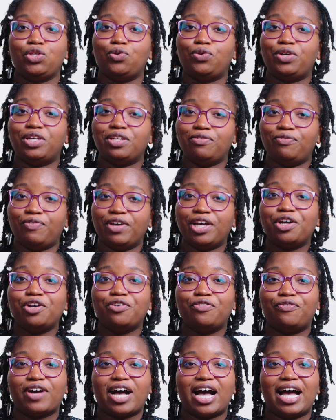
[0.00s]
You can
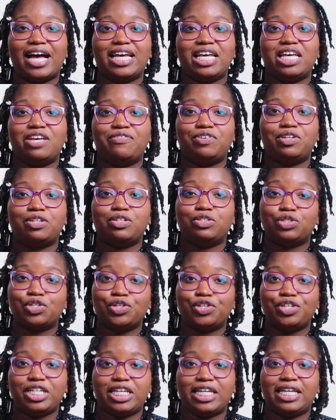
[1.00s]
verify if an
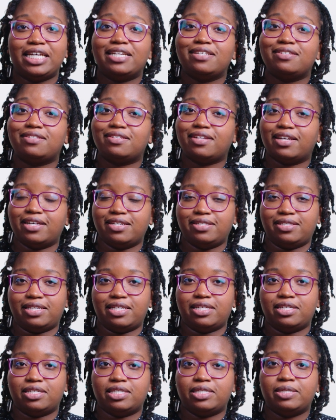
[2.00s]
attorney is
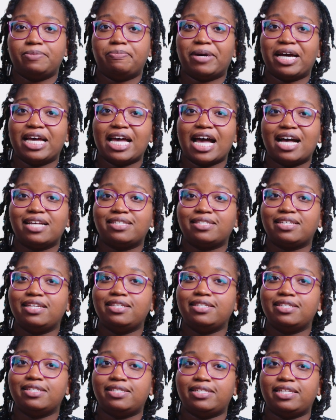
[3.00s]
licensed by
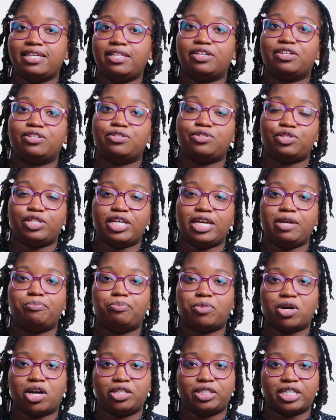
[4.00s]
asking to see their state
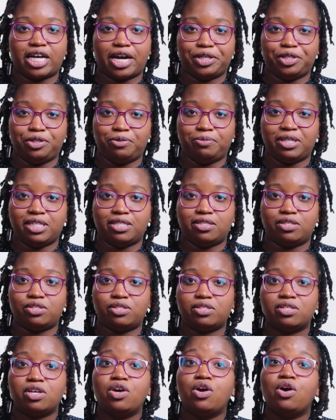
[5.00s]
bar
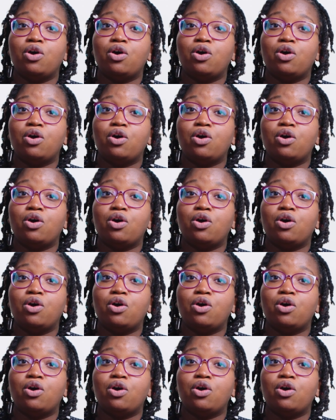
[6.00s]
documents